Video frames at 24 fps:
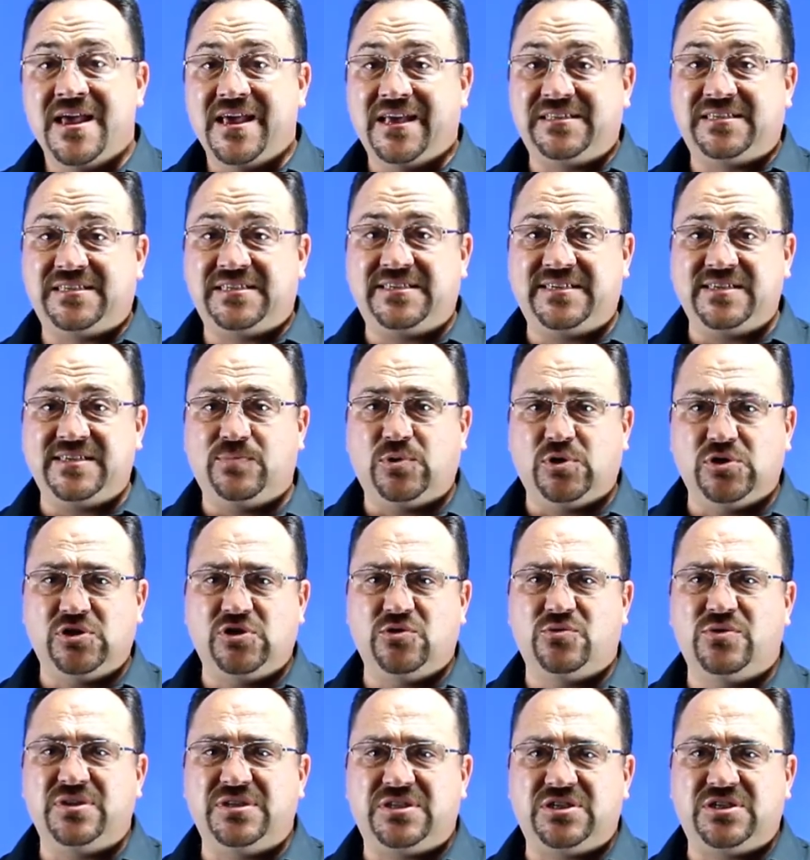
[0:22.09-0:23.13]
It's simple
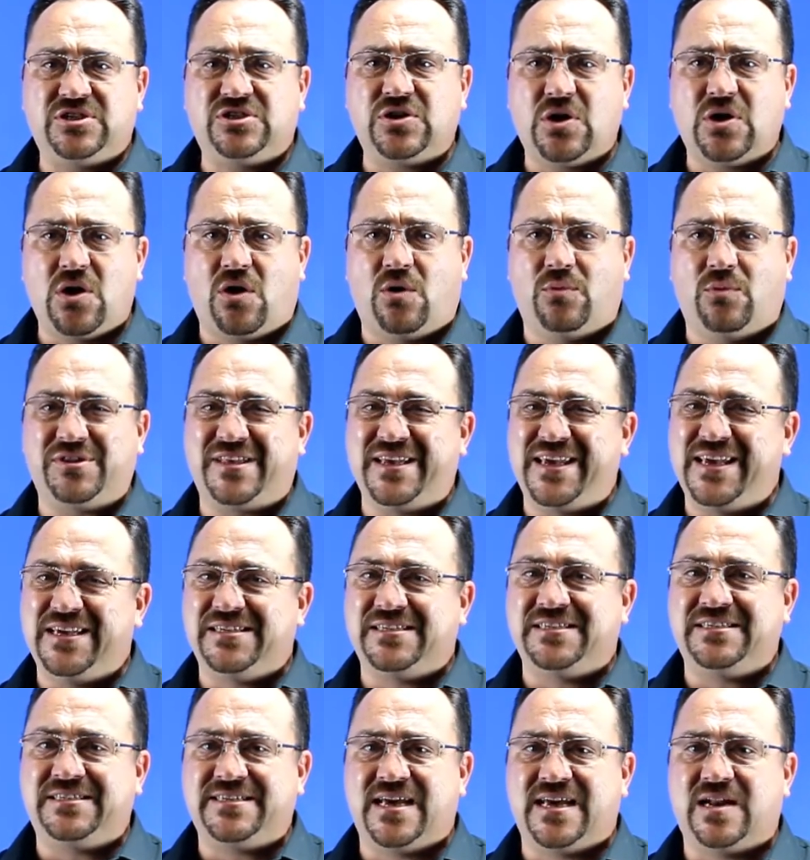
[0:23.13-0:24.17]
to install with the
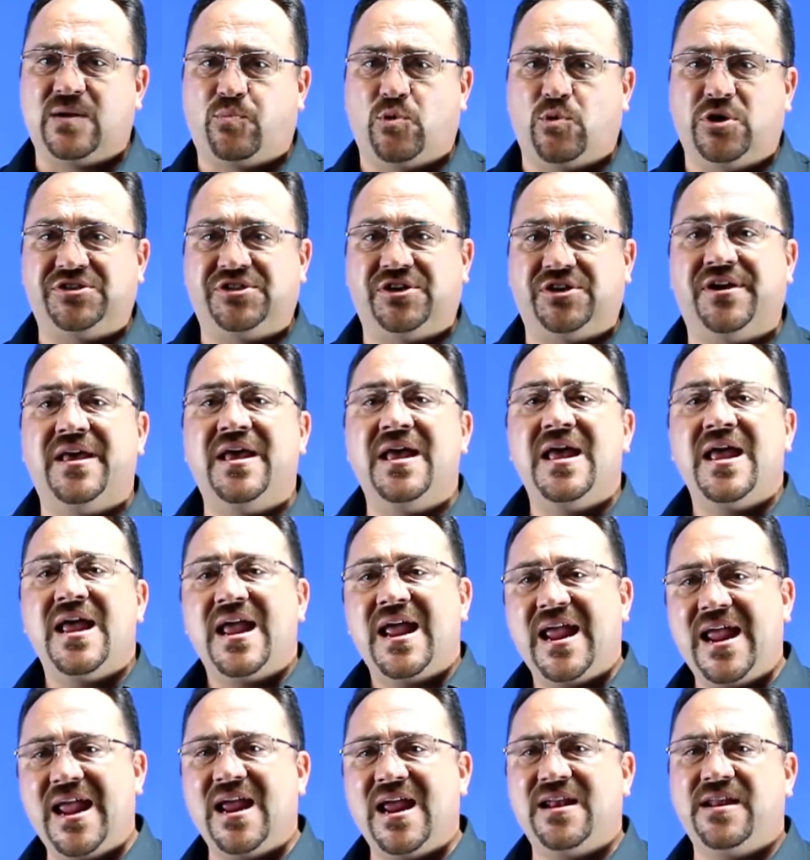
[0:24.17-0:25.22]
Easy Setup Wizard,
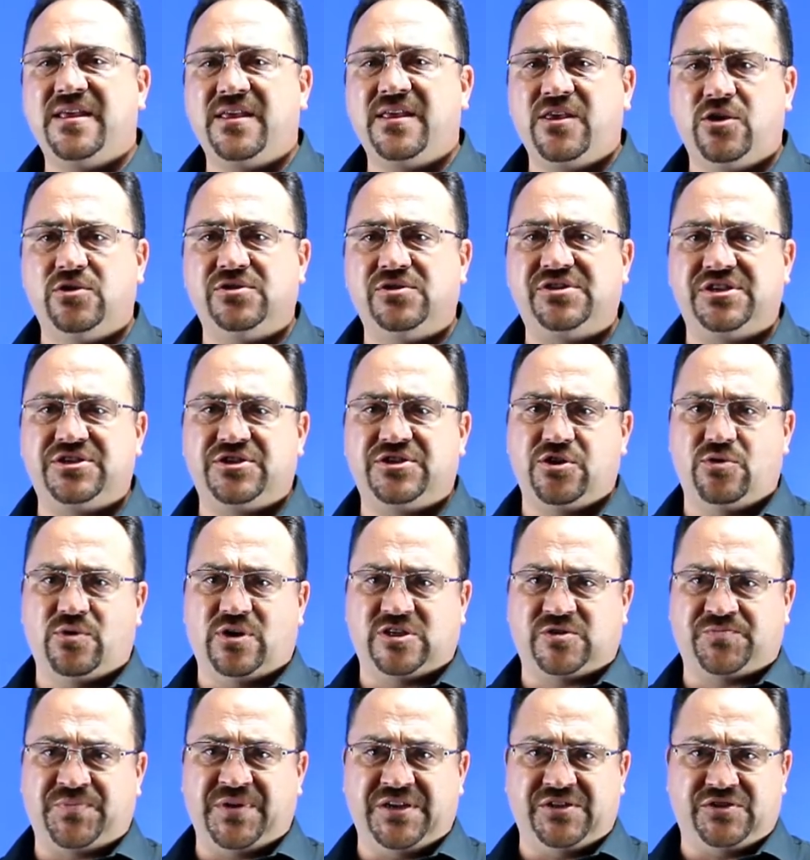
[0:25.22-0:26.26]
and it uses
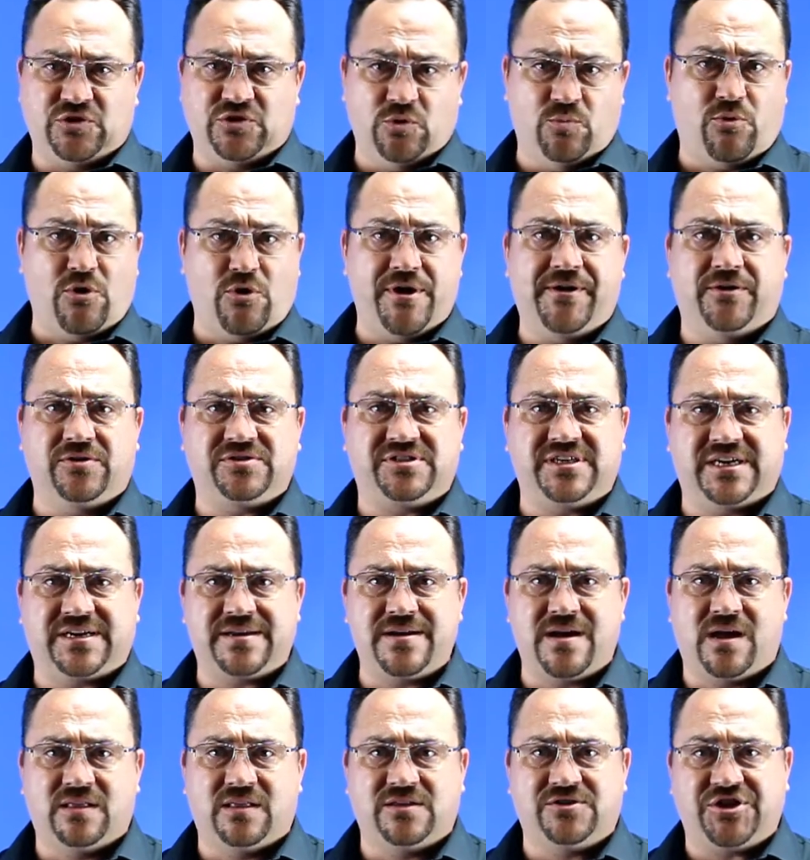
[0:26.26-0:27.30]
USB 2.0
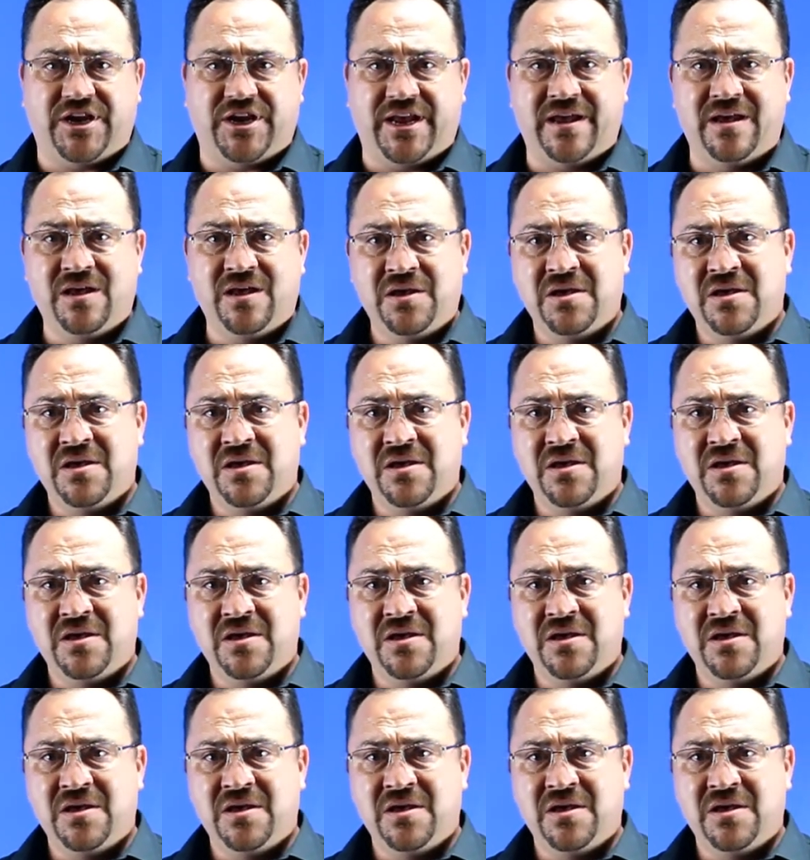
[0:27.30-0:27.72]
technology.